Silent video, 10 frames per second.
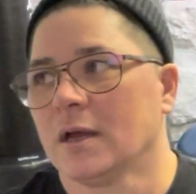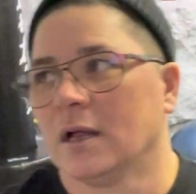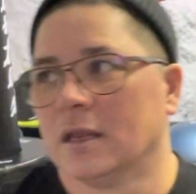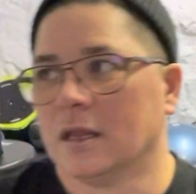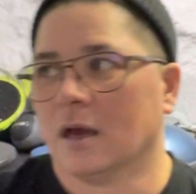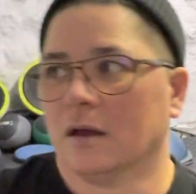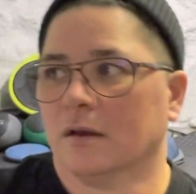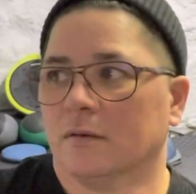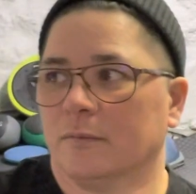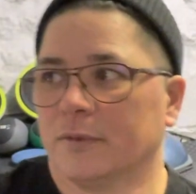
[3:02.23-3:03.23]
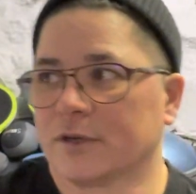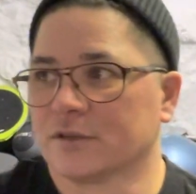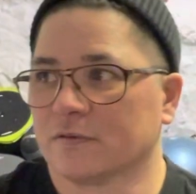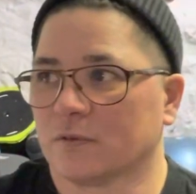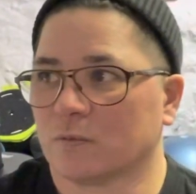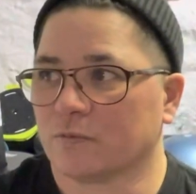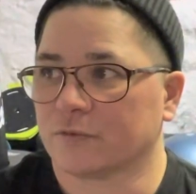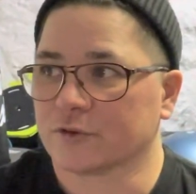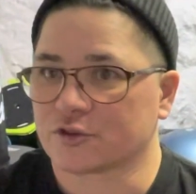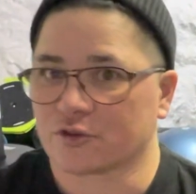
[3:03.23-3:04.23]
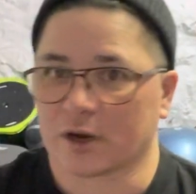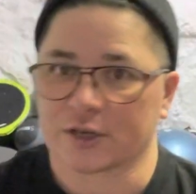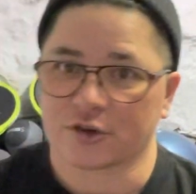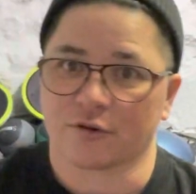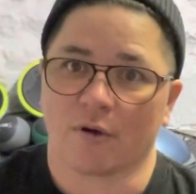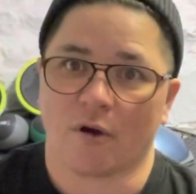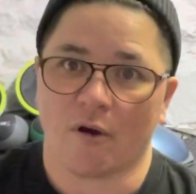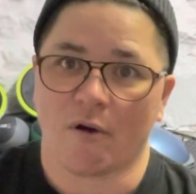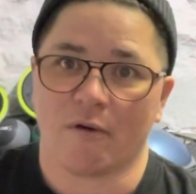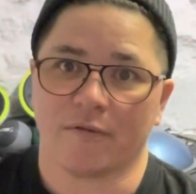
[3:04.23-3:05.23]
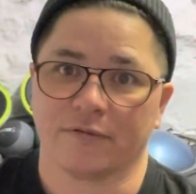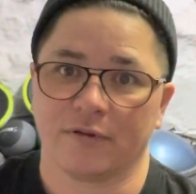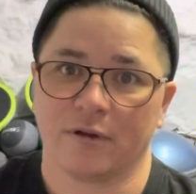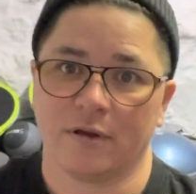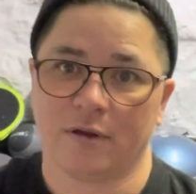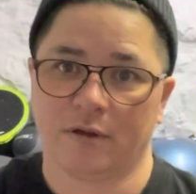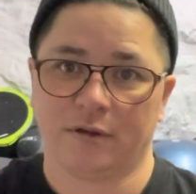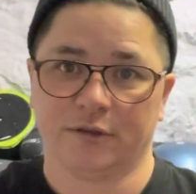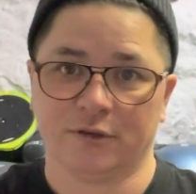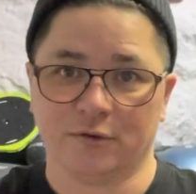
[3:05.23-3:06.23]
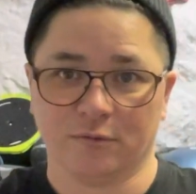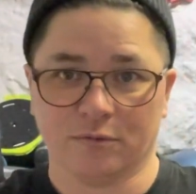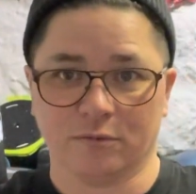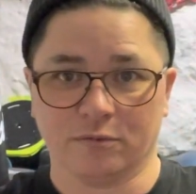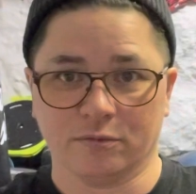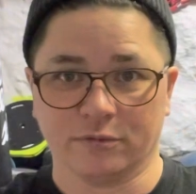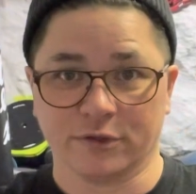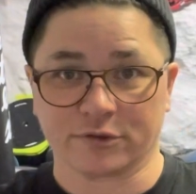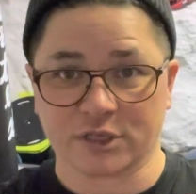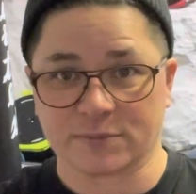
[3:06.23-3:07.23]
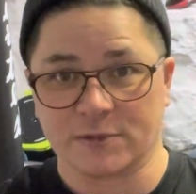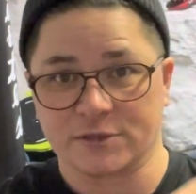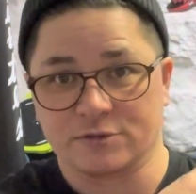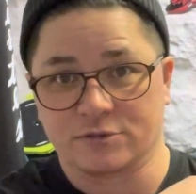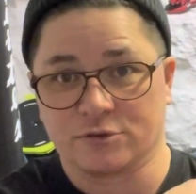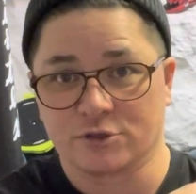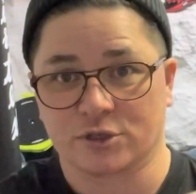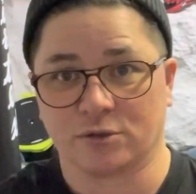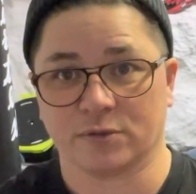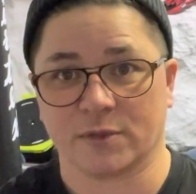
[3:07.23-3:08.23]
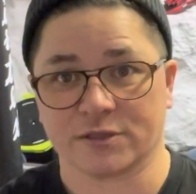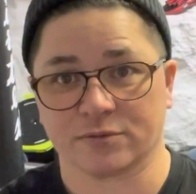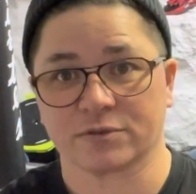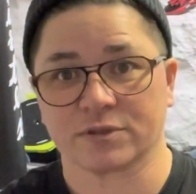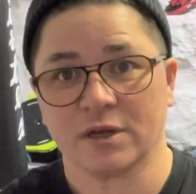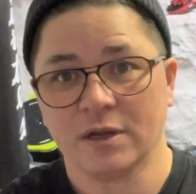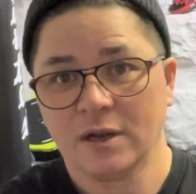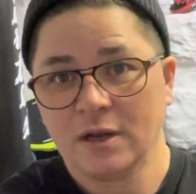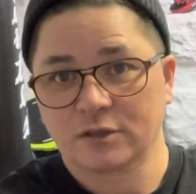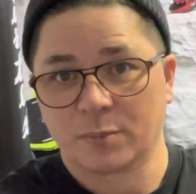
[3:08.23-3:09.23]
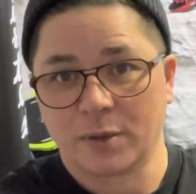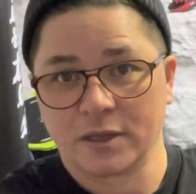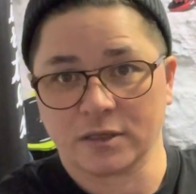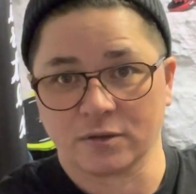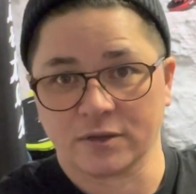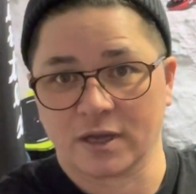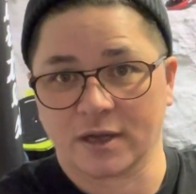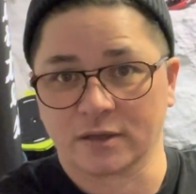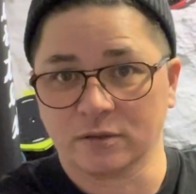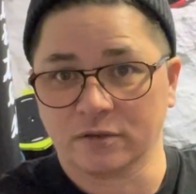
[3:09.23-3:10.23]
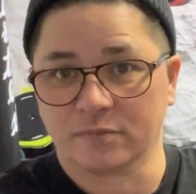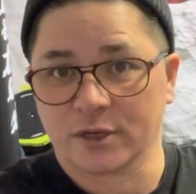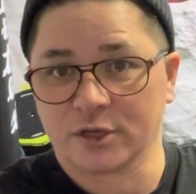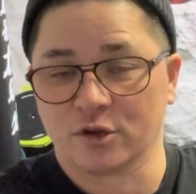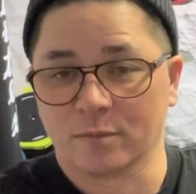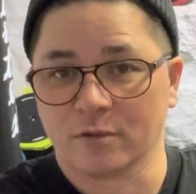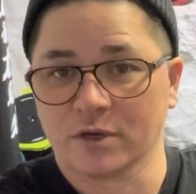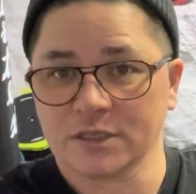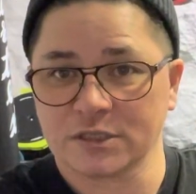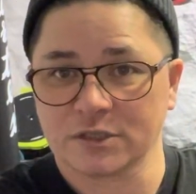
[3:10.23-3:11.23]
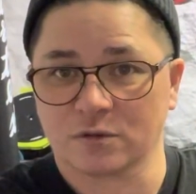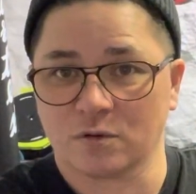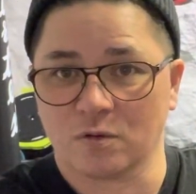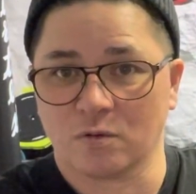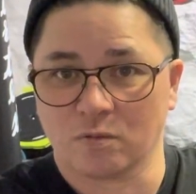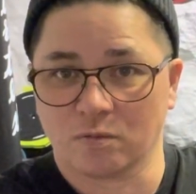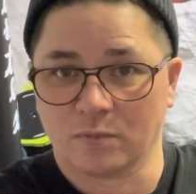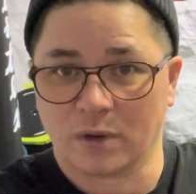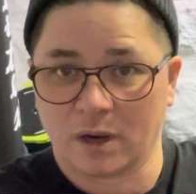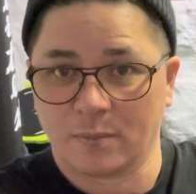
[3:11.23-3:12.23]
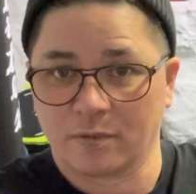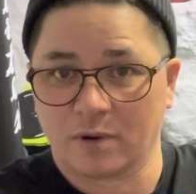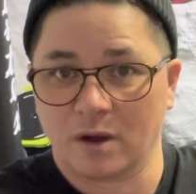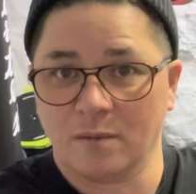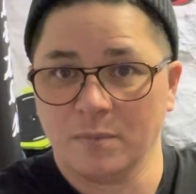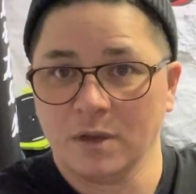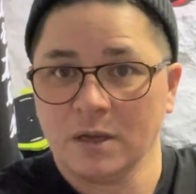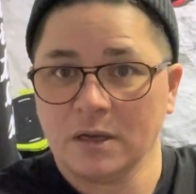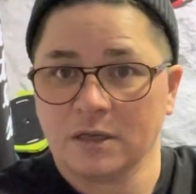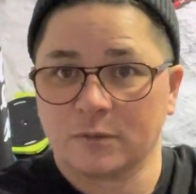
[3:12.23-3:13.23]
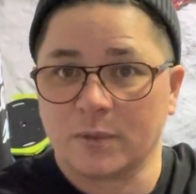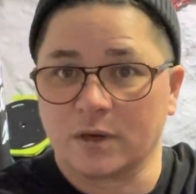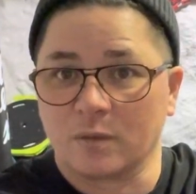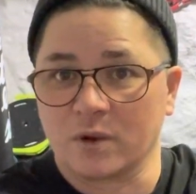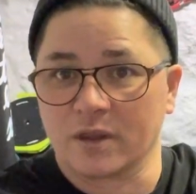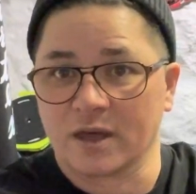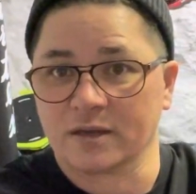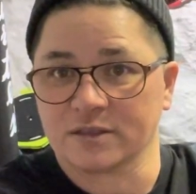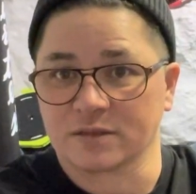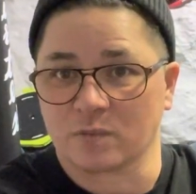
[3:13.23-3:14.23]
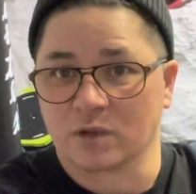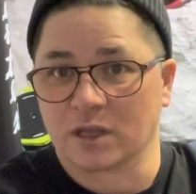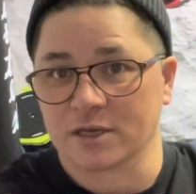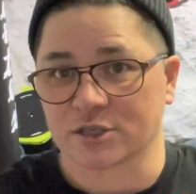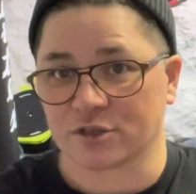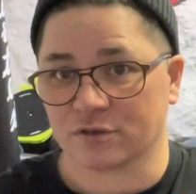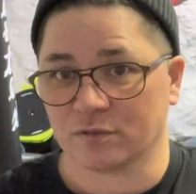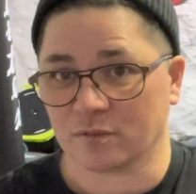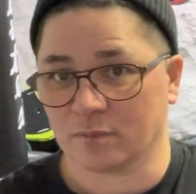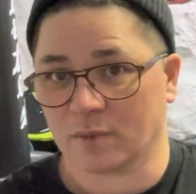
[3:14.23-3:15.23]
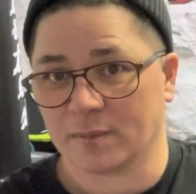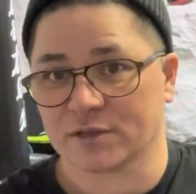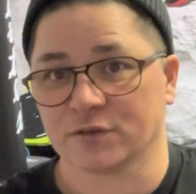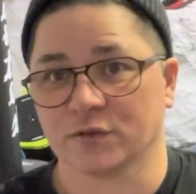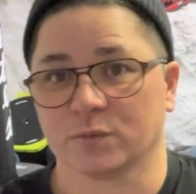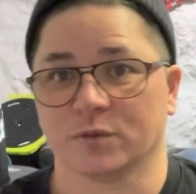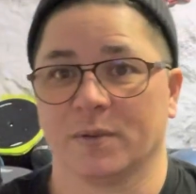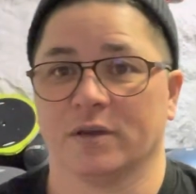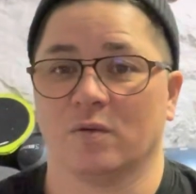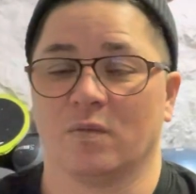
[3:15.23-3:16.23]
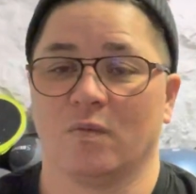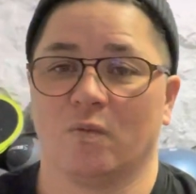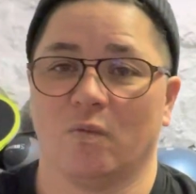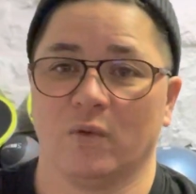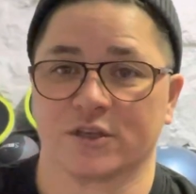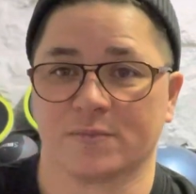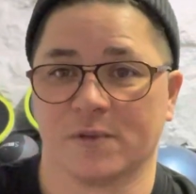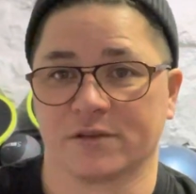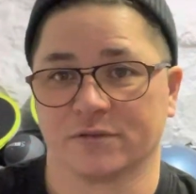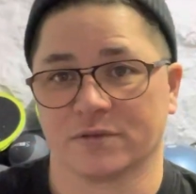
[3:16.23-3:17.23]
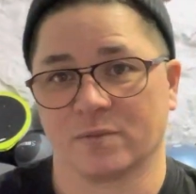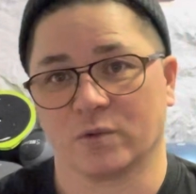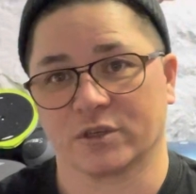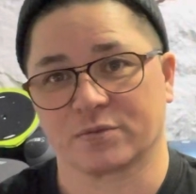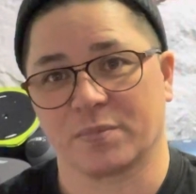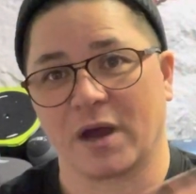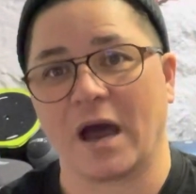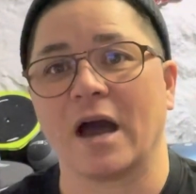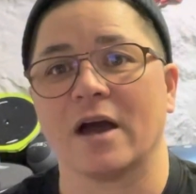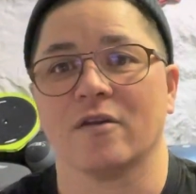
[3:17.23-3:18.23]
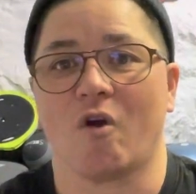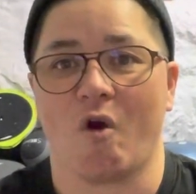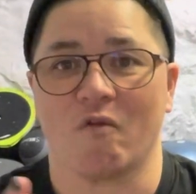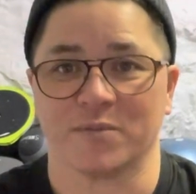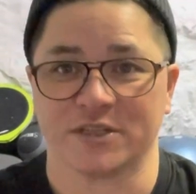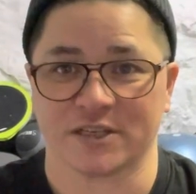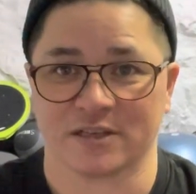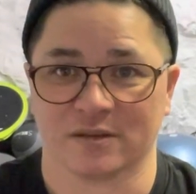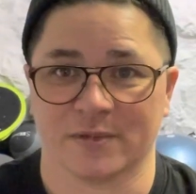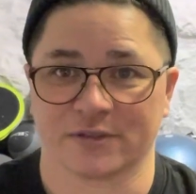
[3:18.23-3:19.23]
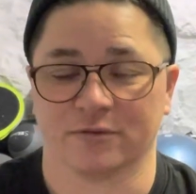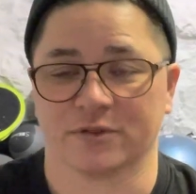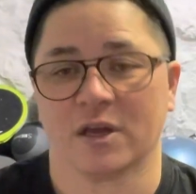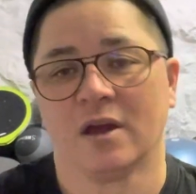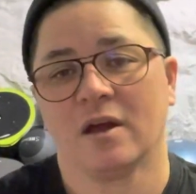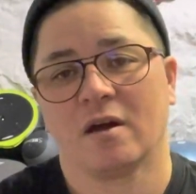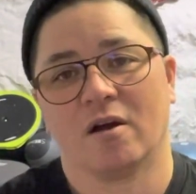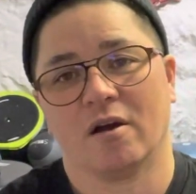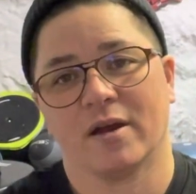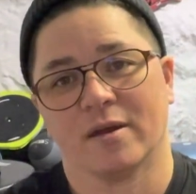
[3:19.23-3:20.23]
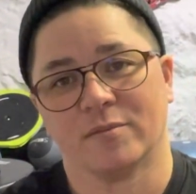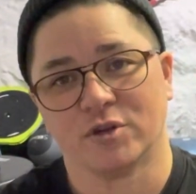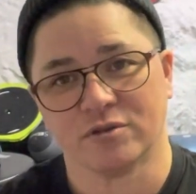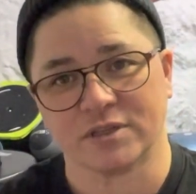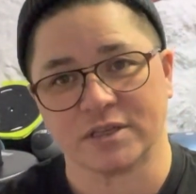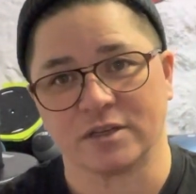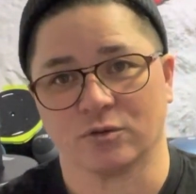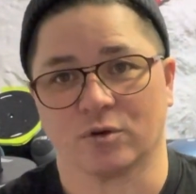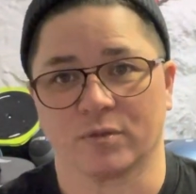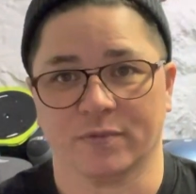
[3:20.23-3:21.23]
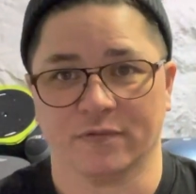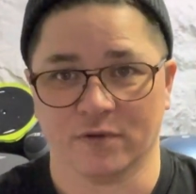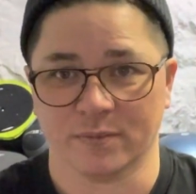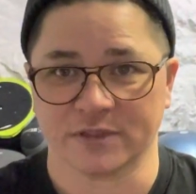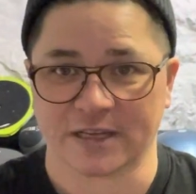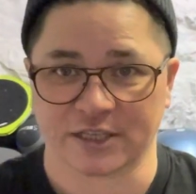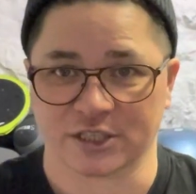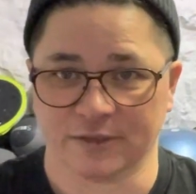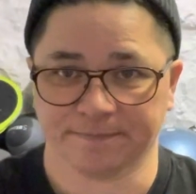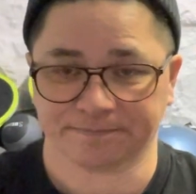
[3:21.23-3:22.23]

Now, because of the structure of your chest muscles and your shoulder muscles, depending on the angle of my humerus or my upper arm, depending on where that is in relation to my muscles, would depend on which muscles and which part of particular muscles I am using in order to perform this action.